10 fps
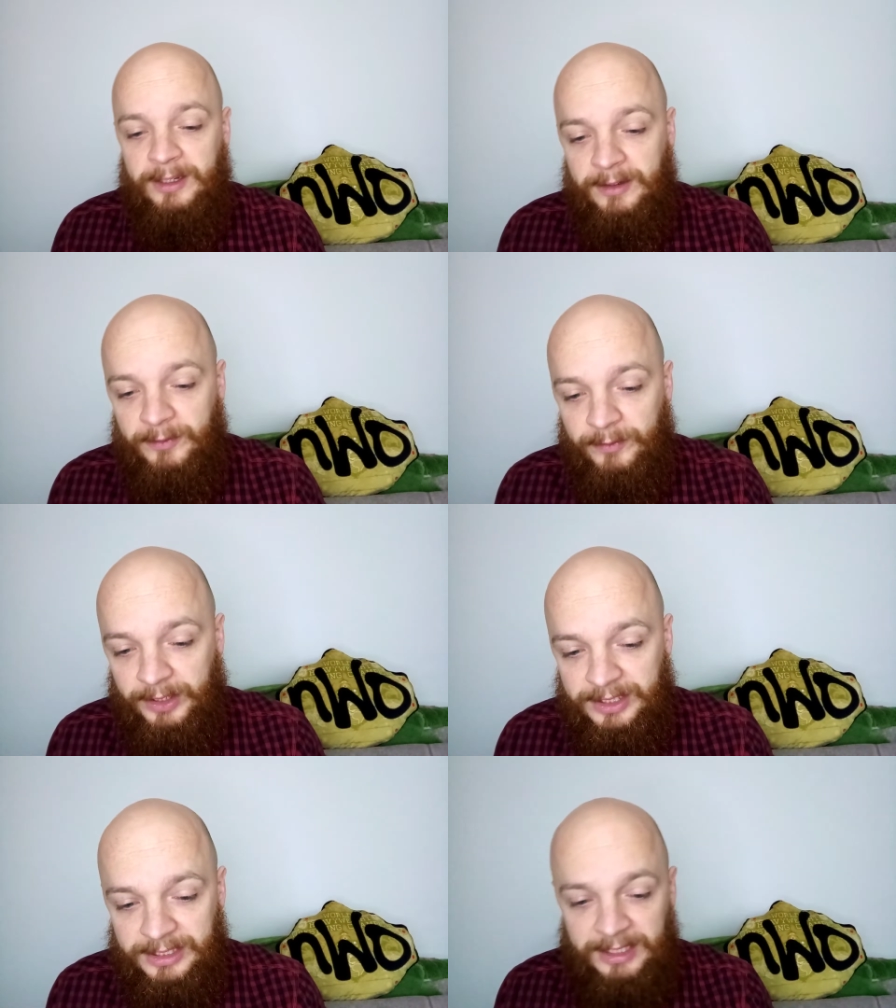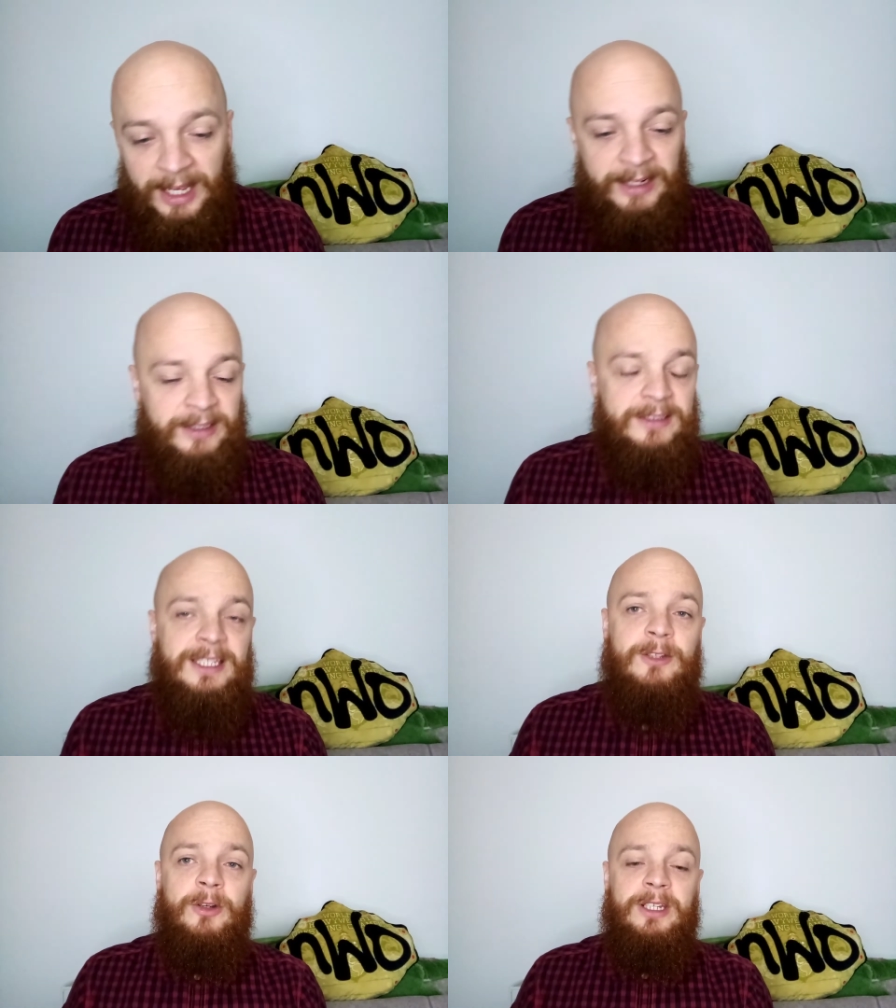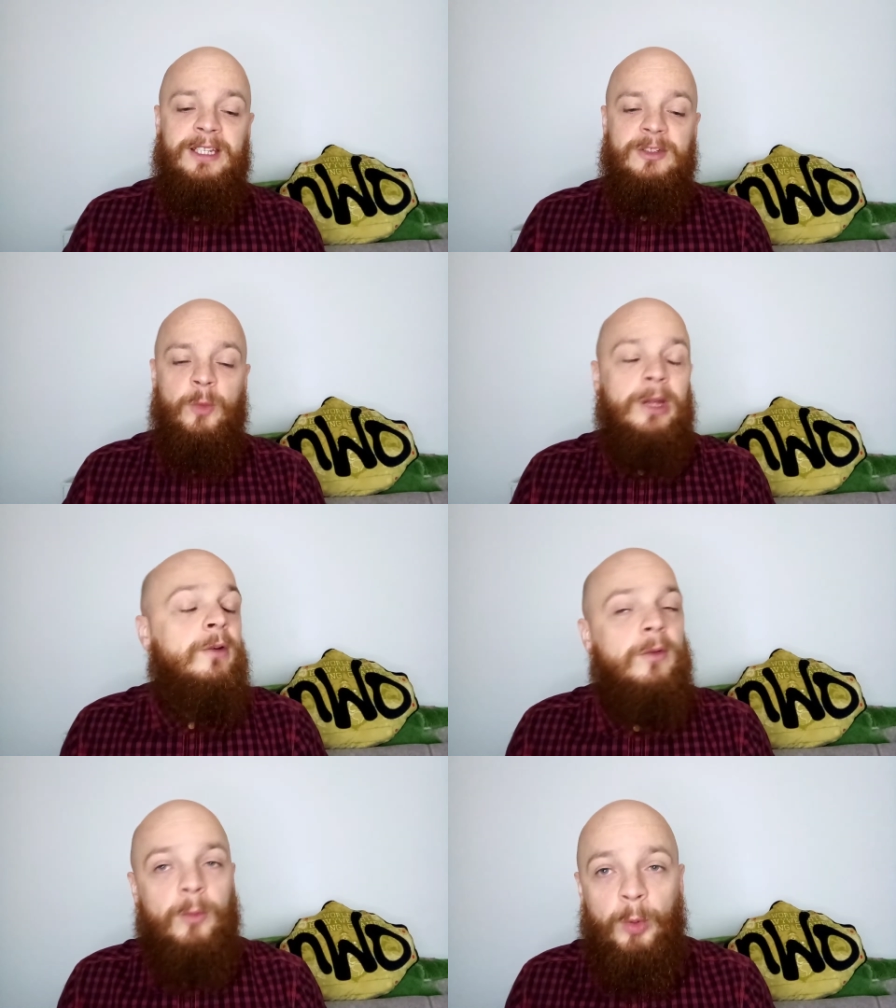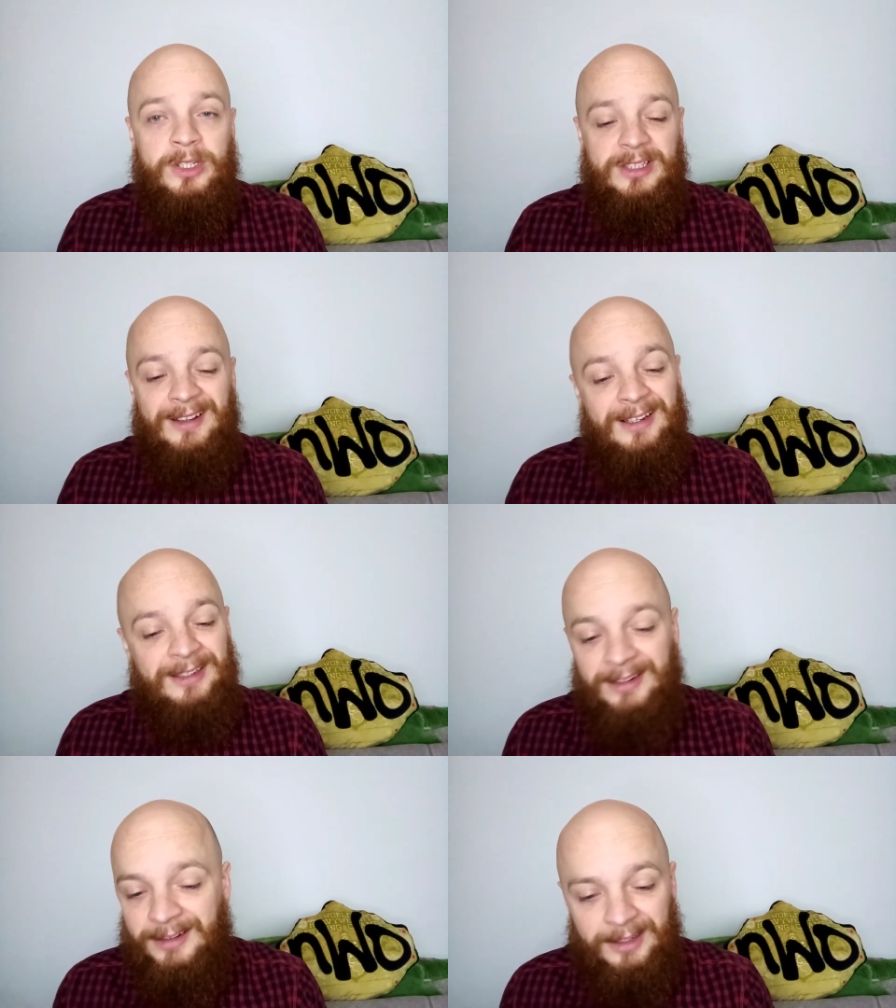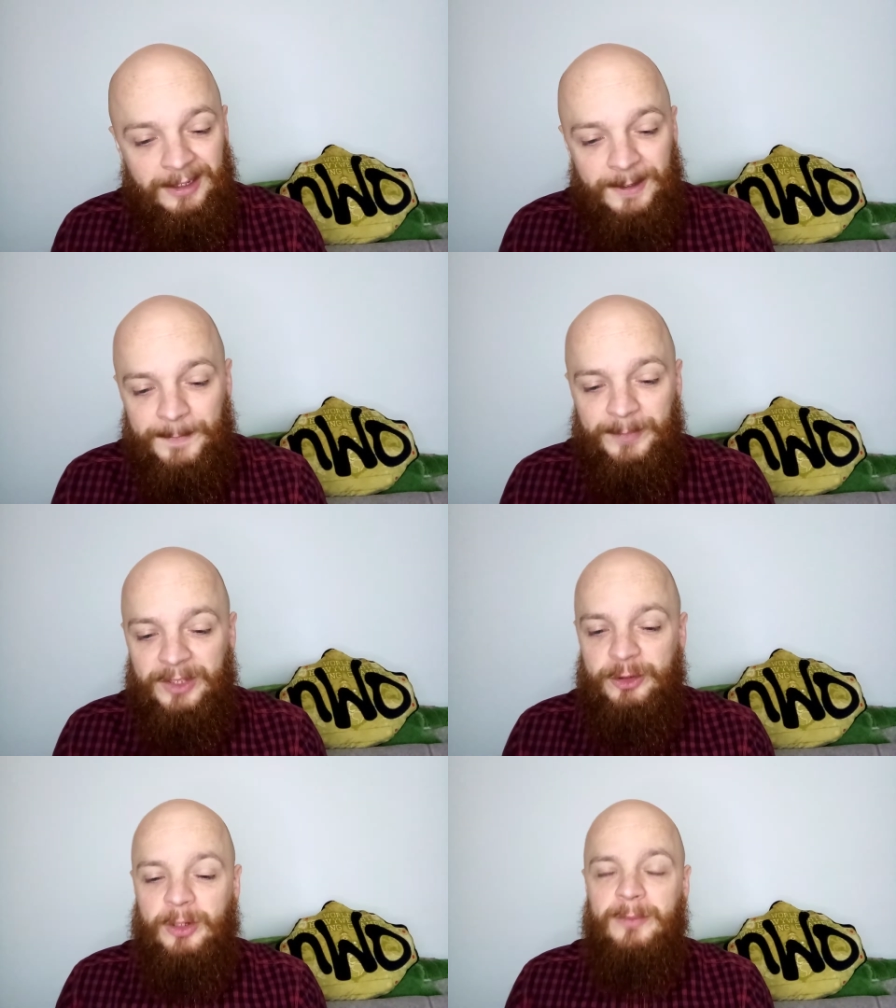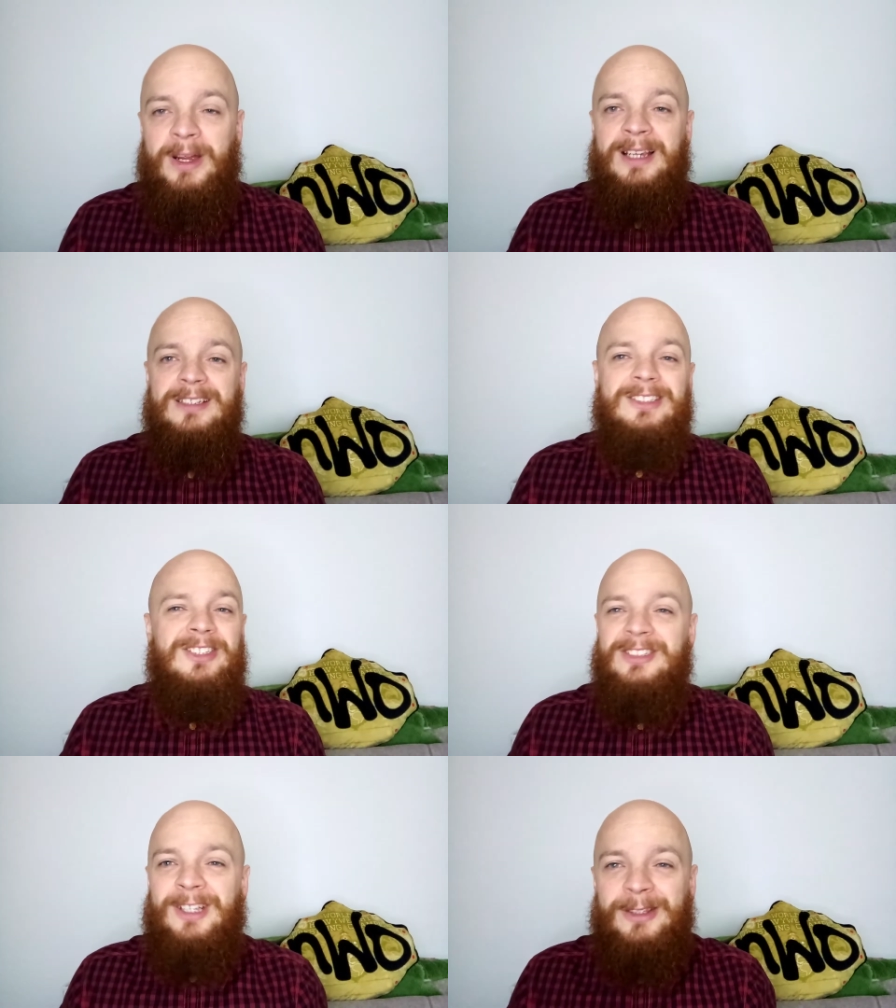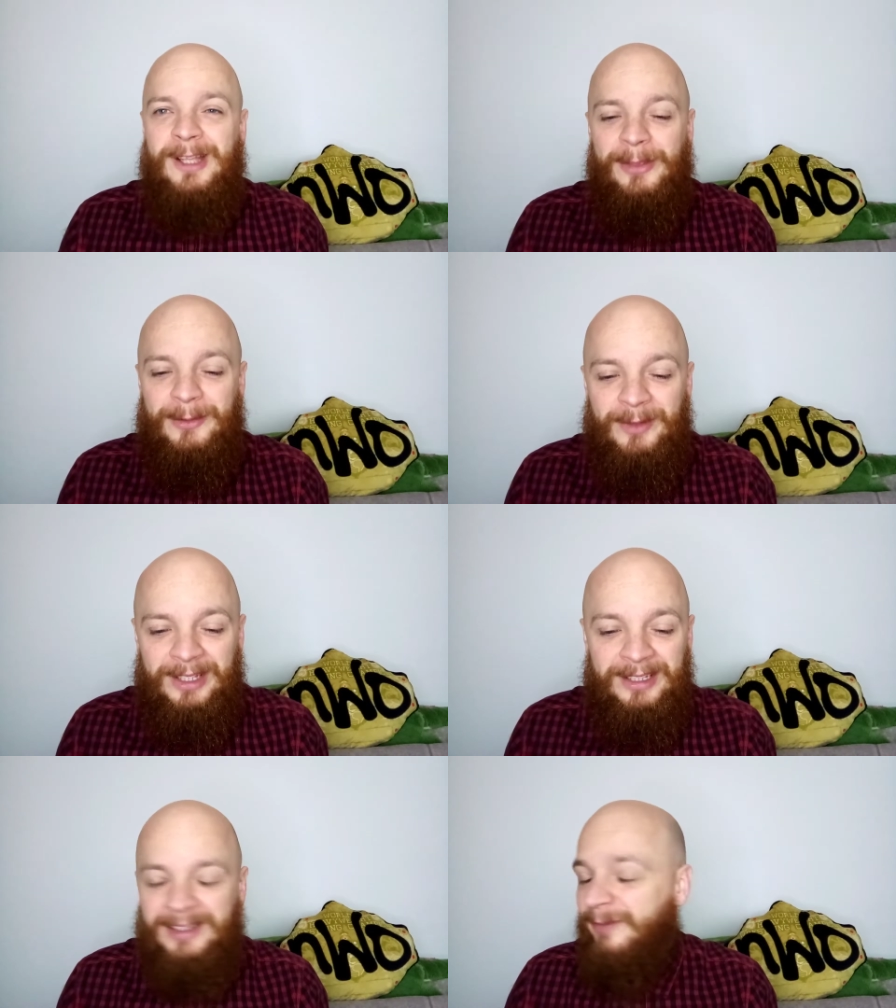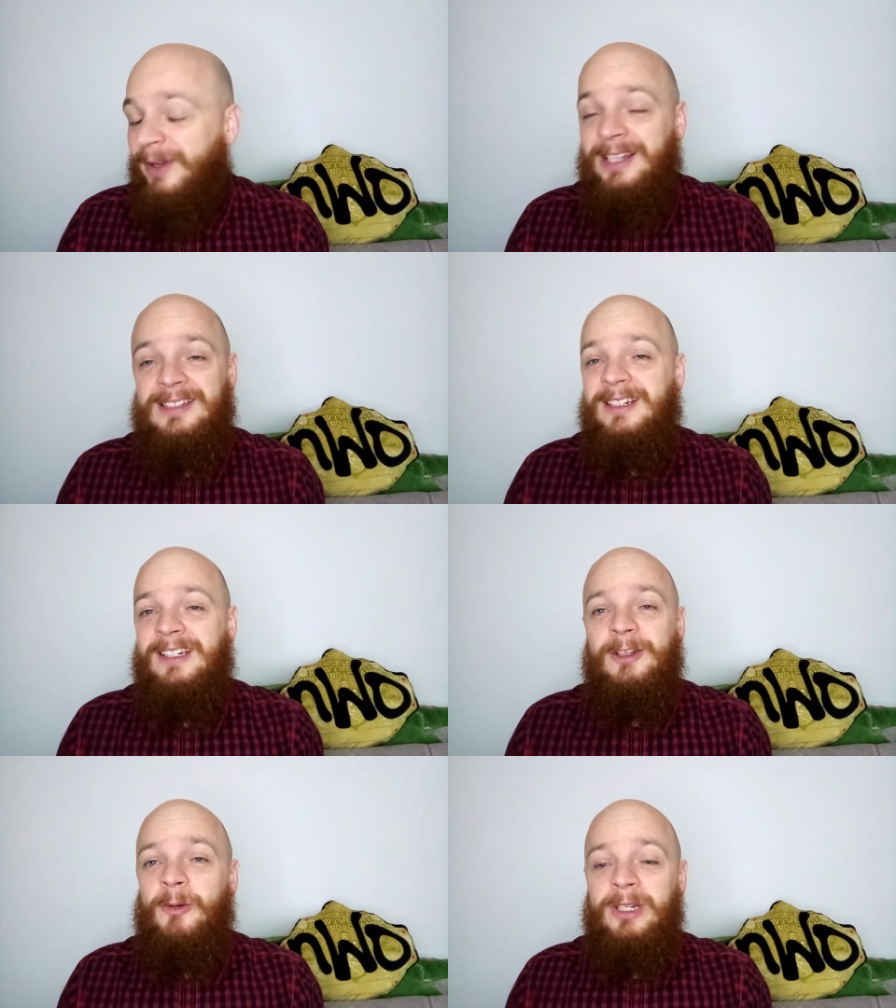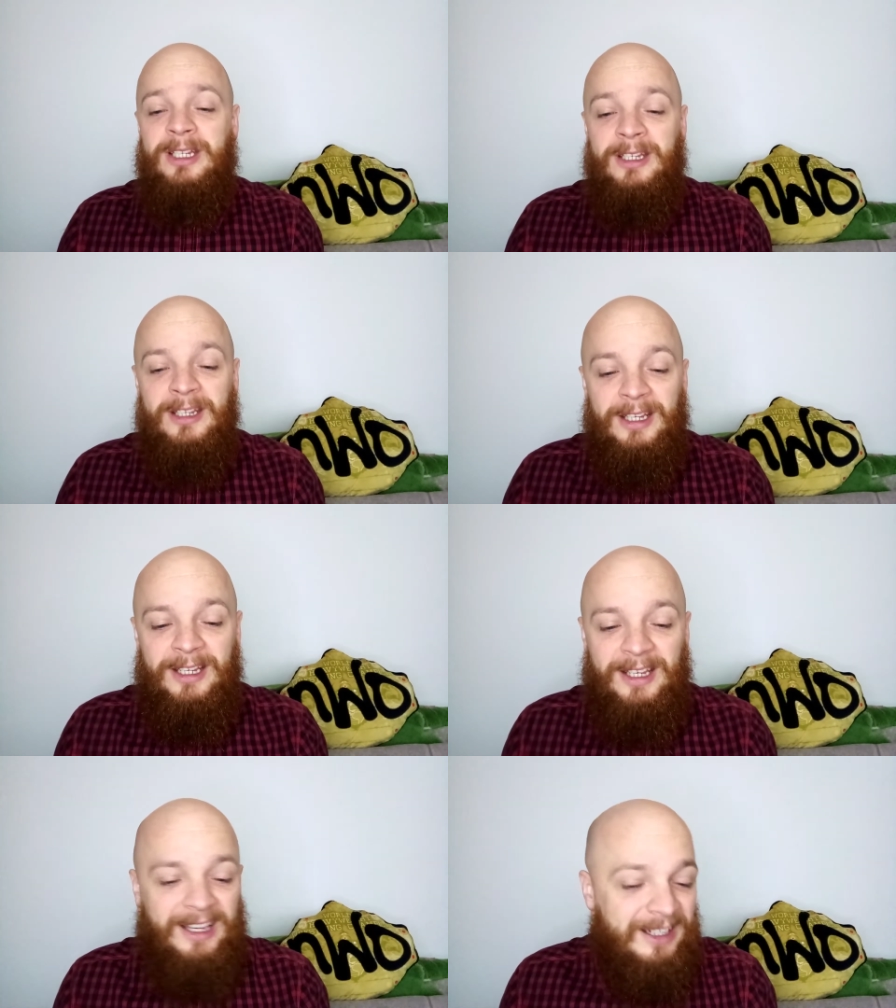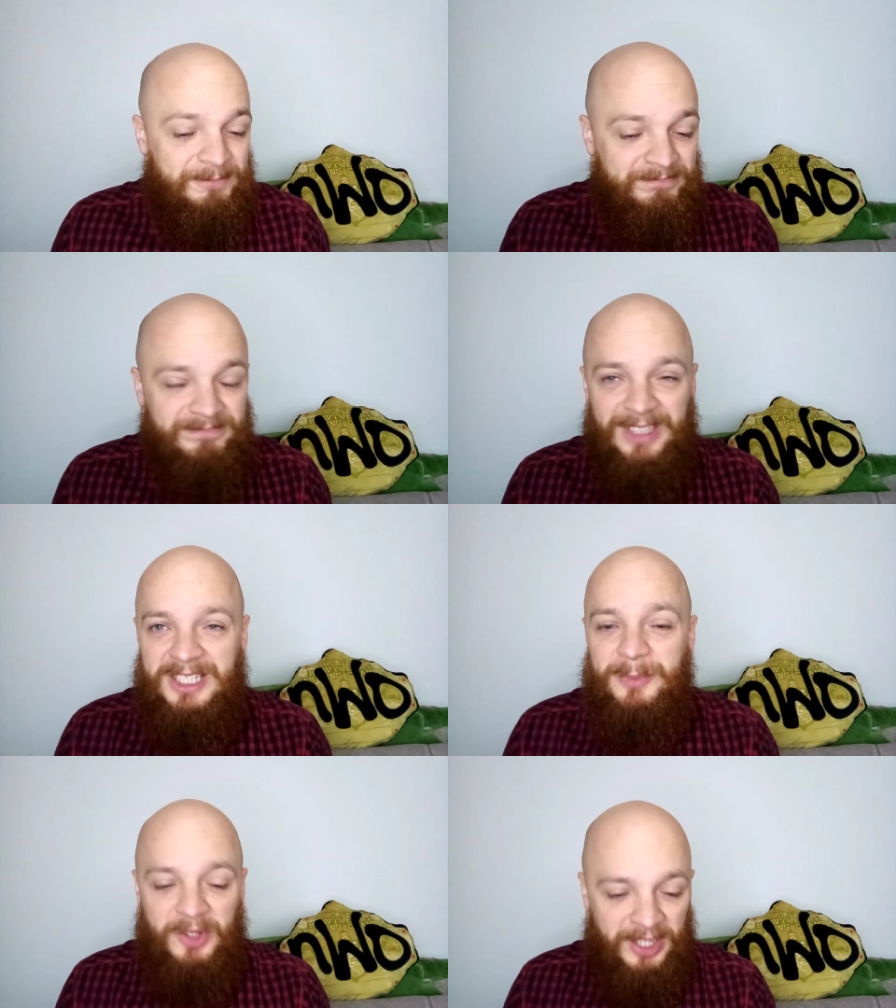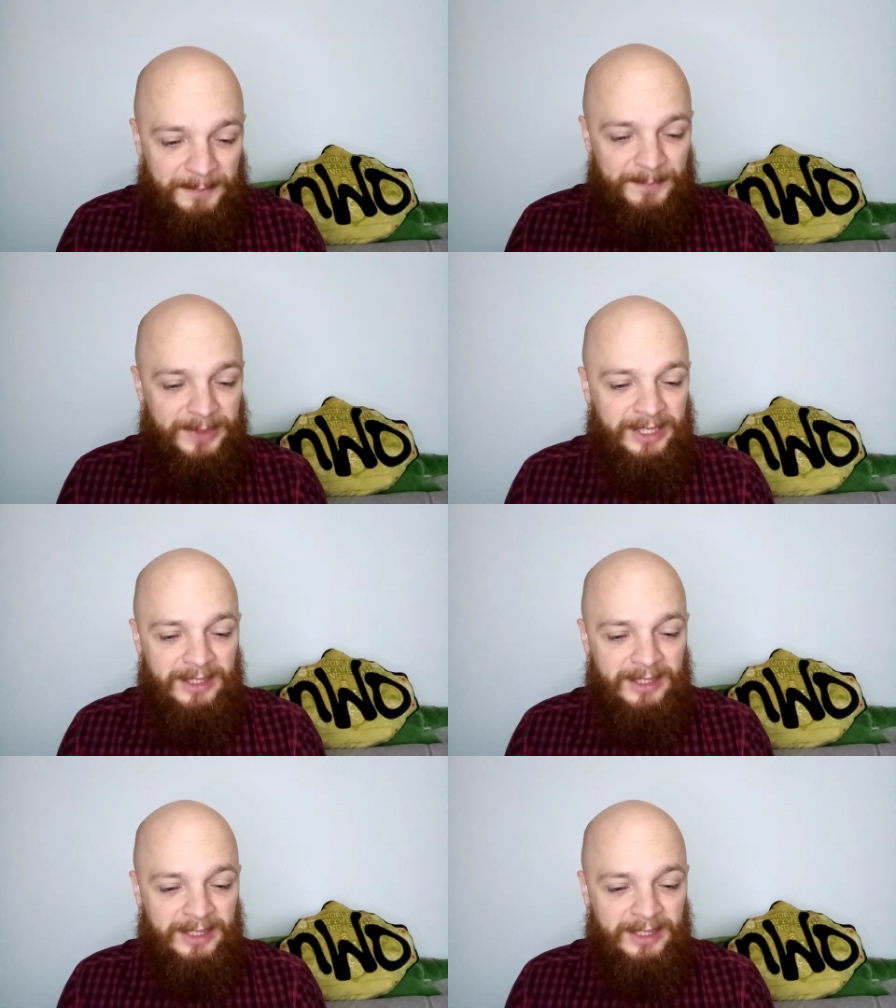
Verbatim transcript: versus Garrett. Tay Conti gets a win. One star here. Short match, done nothing really. The fans are into Conti. Um, that's about it.